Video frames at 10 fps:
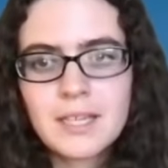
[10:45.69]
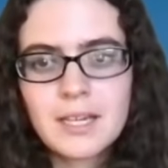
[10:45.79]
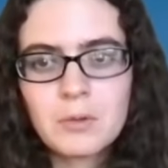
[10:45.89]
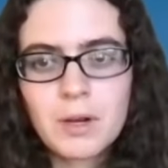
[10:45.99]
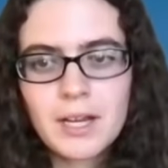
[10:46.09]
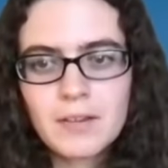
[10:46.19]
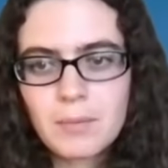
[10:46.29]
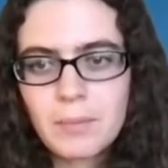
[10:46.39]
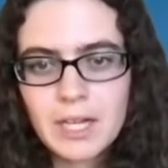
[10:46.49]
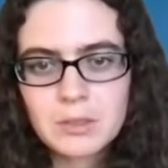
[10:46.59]
and what kind of
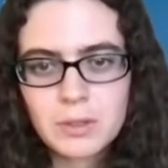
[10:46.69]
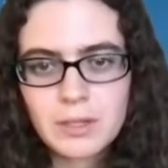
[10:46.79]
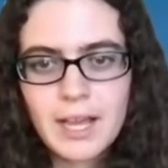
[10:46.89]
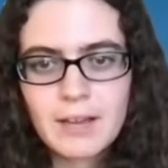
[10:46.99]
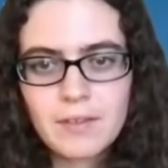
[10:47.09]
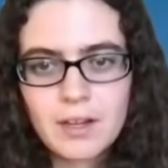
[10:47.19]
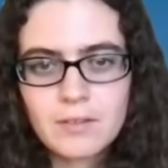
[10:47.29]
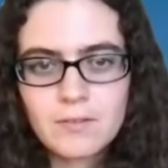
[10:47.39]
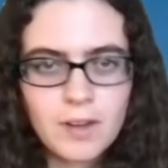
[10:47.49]
impact will it have on